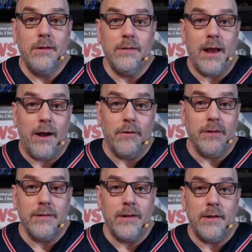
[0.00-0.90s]
now
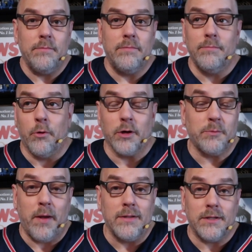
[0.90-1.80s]
and more
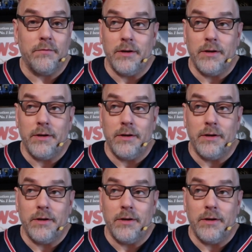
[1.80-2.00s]
expensive.